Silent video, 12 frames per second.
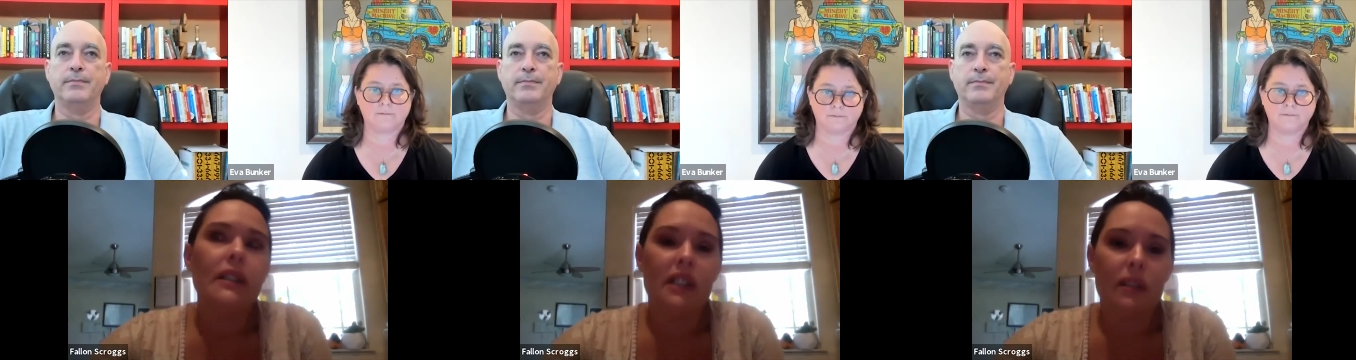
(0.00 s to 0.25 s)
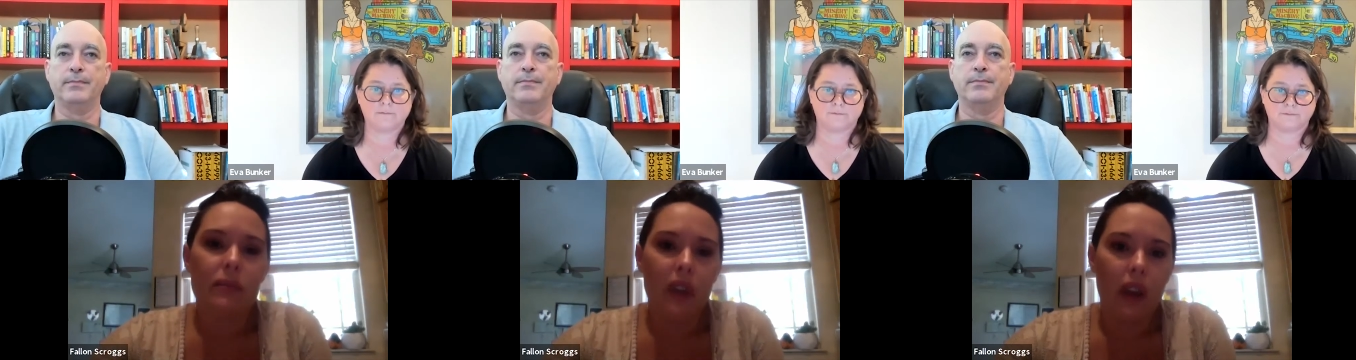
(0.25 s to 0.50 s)

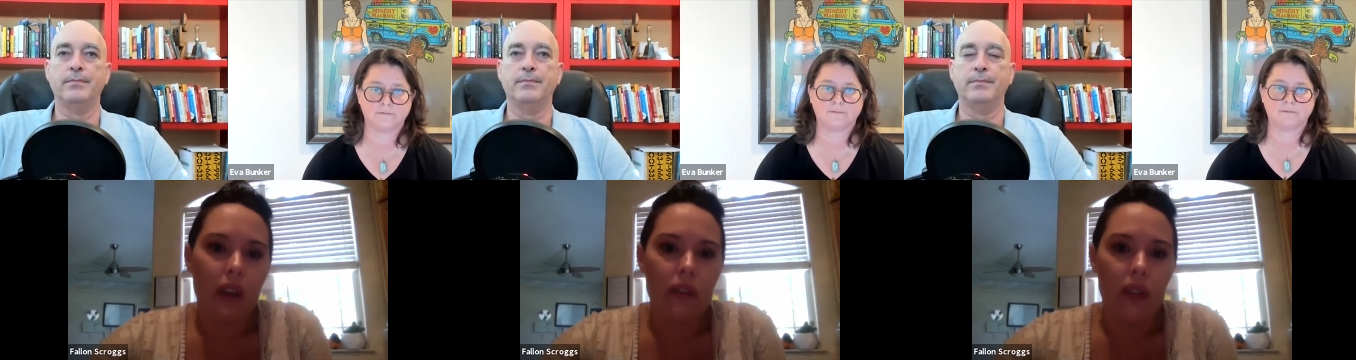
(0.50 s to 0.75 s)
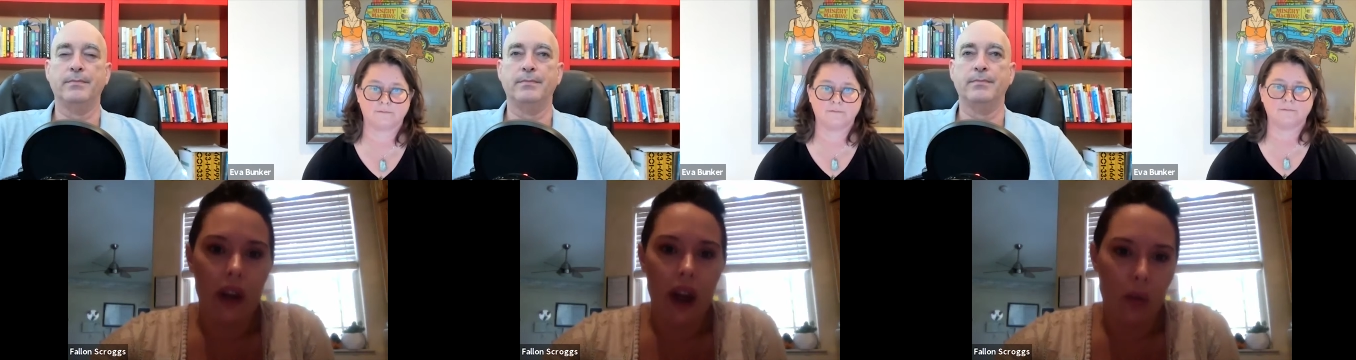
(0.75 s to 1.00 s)
Speaker 1: something
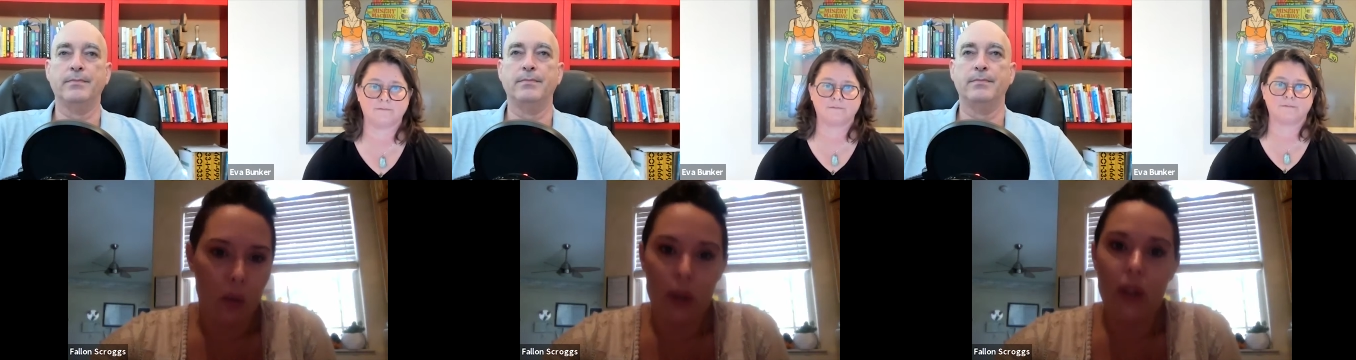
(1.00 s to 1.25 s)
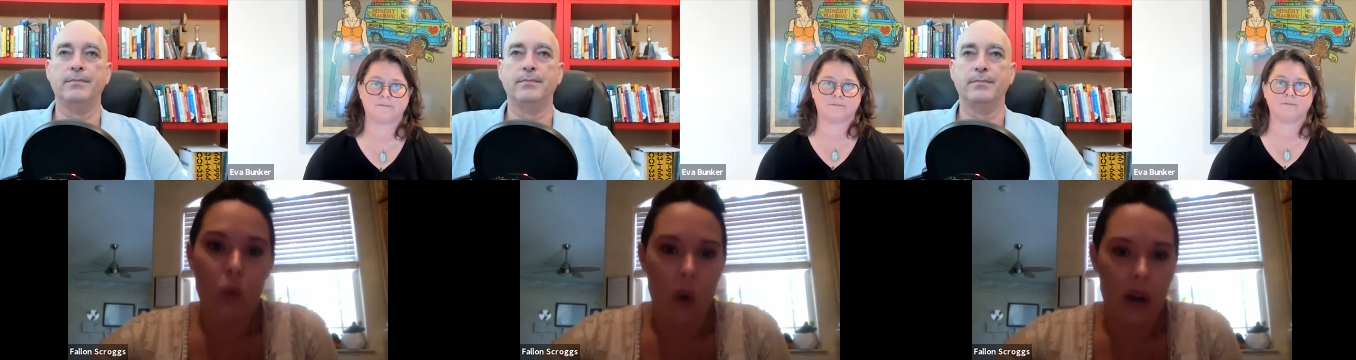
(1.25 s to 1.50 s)
that I
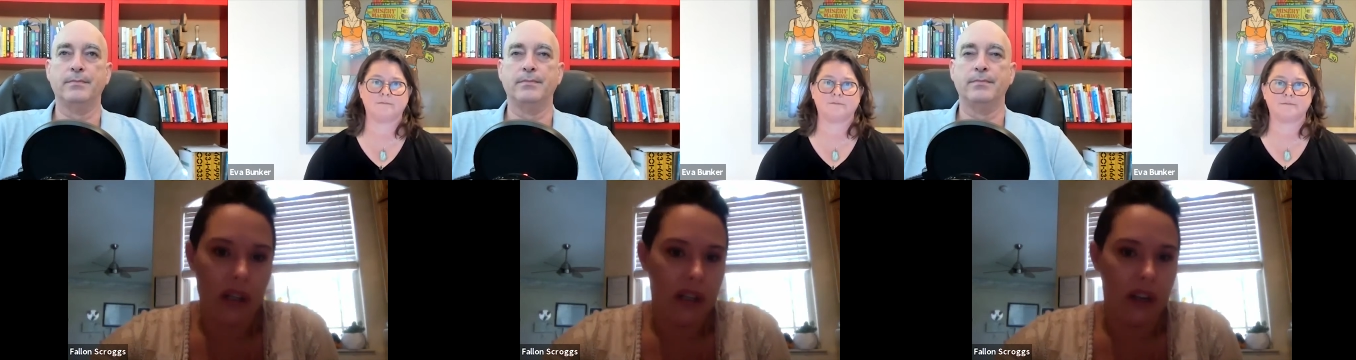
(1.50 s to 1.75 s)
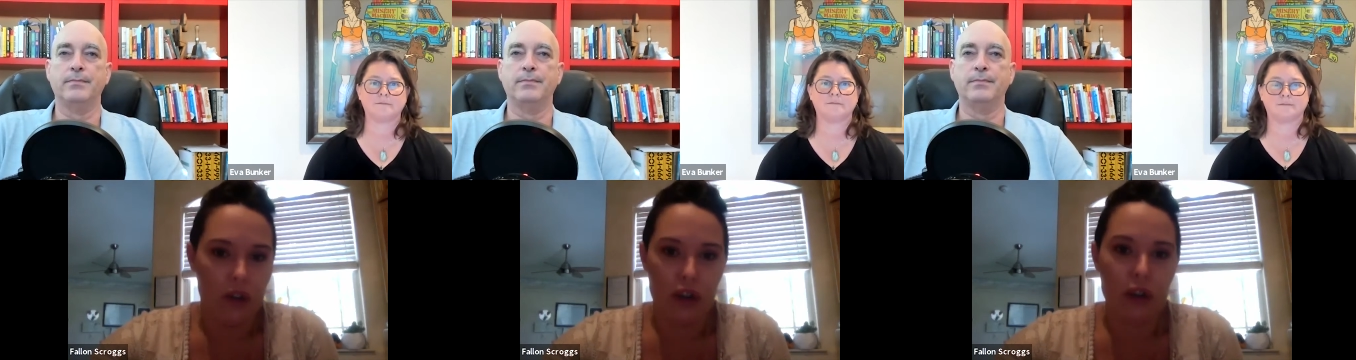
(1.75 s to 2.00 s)
really wanted to
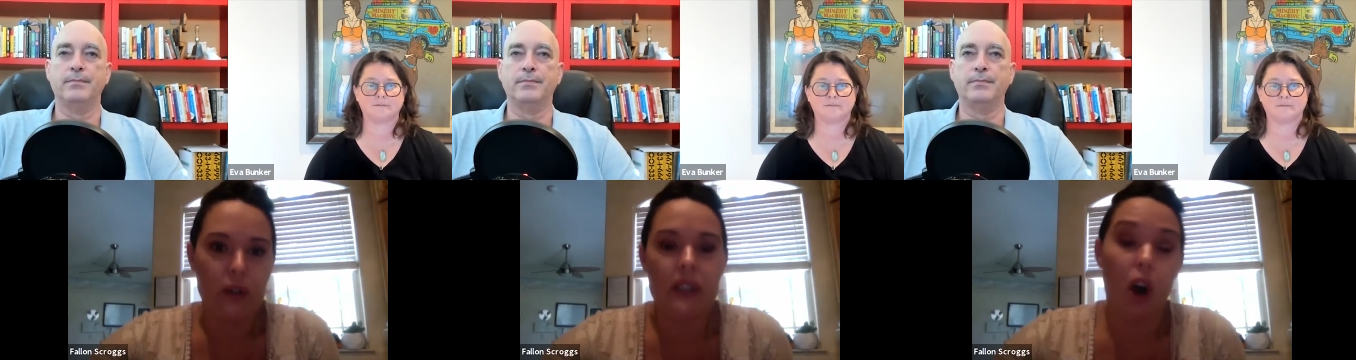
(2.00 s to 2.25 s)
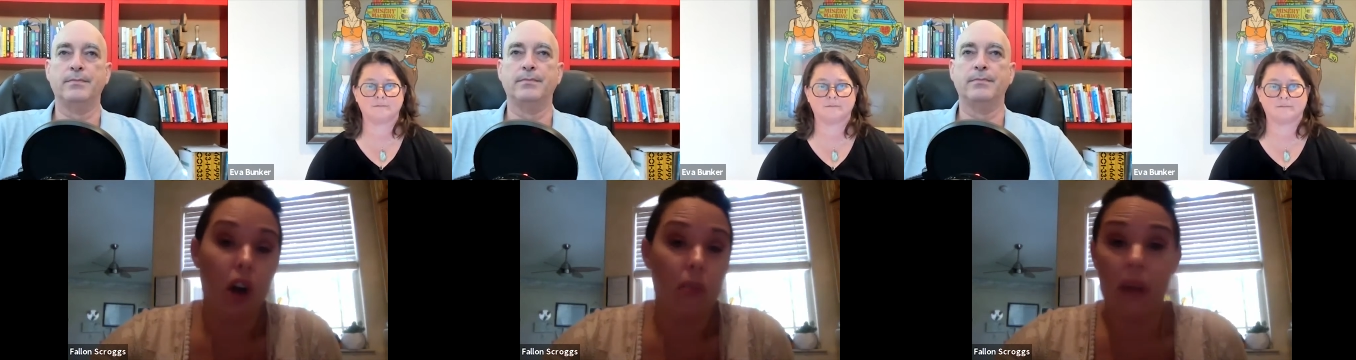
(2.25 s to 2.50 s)
introduce. It's
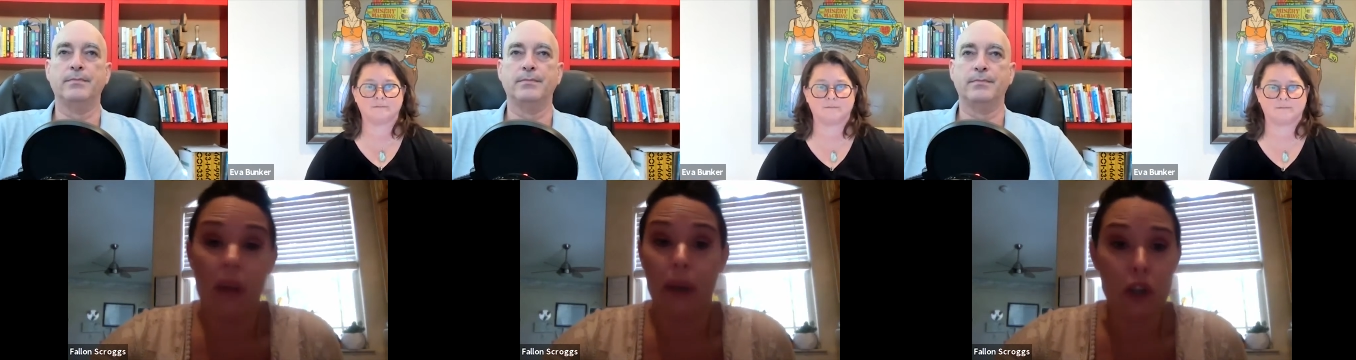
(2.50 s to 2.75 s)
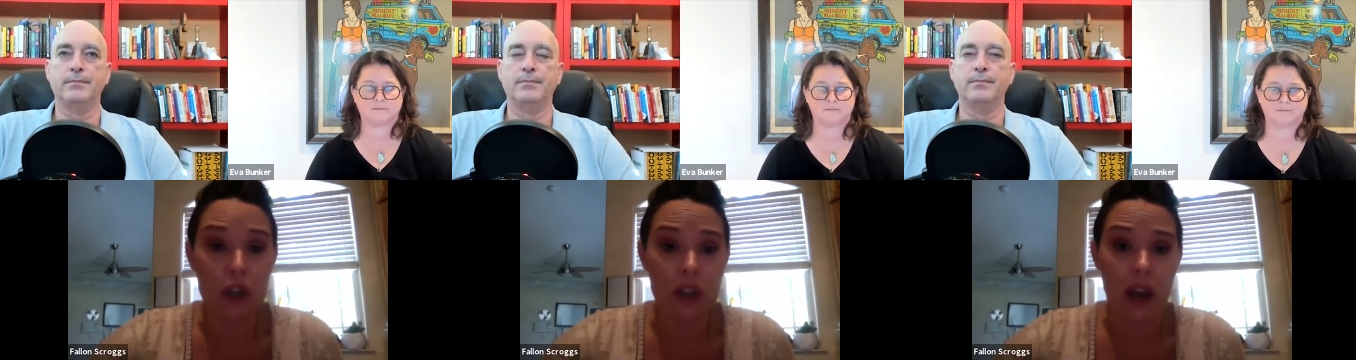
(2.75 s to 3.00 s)
on my
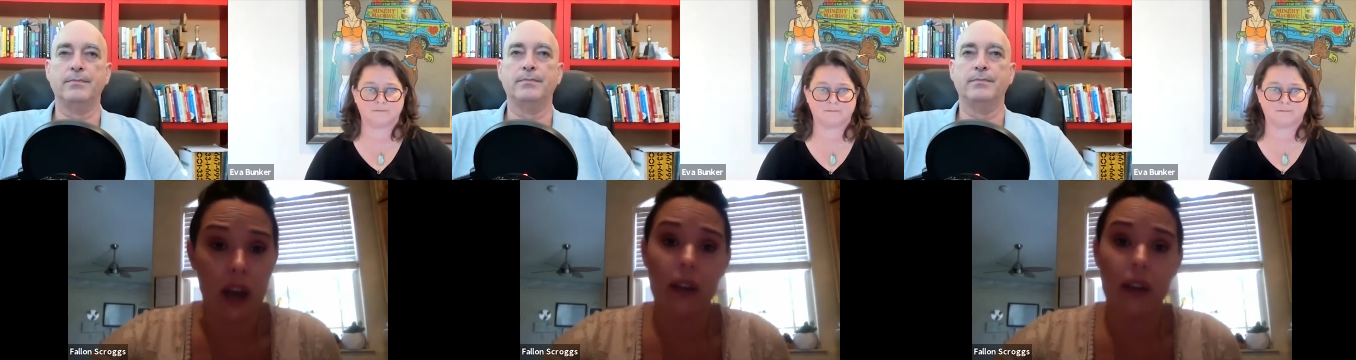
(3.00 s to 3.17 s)
pitch deck.